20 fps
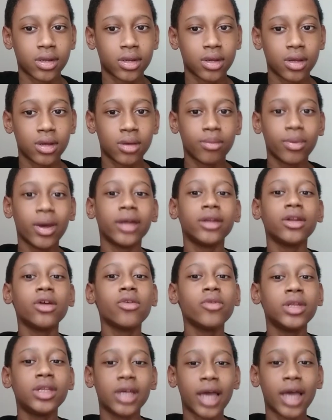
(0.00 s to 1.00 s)
But I know
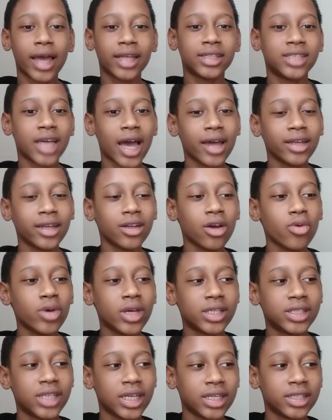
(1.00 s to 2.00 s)
he did. I know
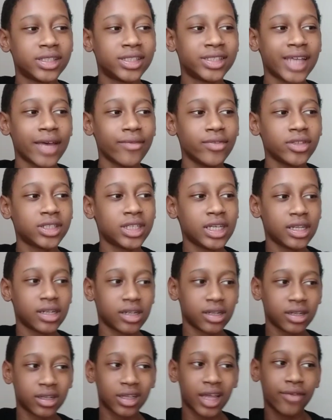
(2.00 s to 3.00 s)
he did 17
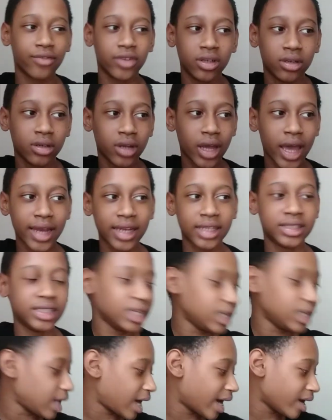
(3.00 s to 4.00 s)
and 11, and he
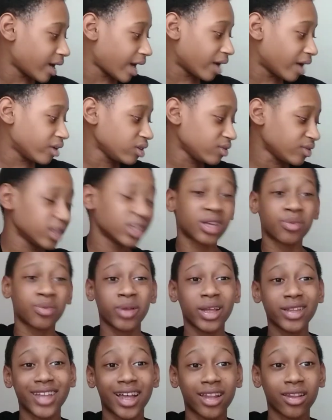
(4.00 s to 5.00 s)
didn't. I don't even think he
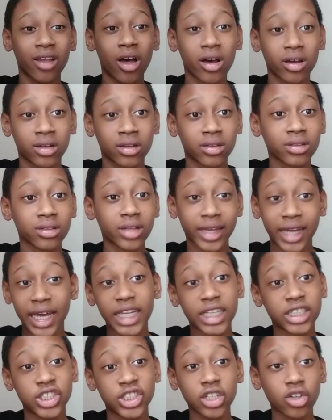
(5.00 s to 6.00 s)
played that long. Like I
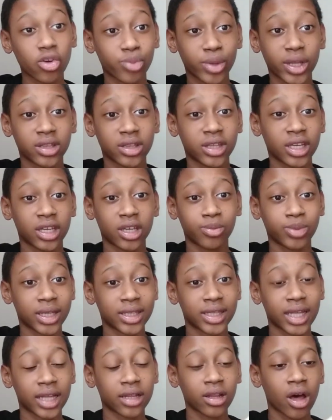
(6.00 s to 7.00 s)
legit don't think he
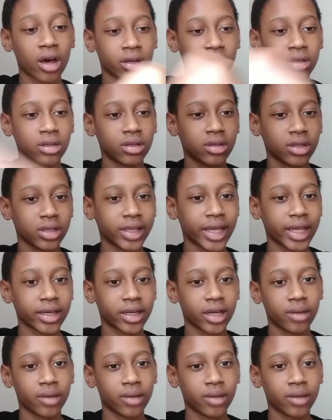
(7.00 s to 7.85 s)
played that long in that game.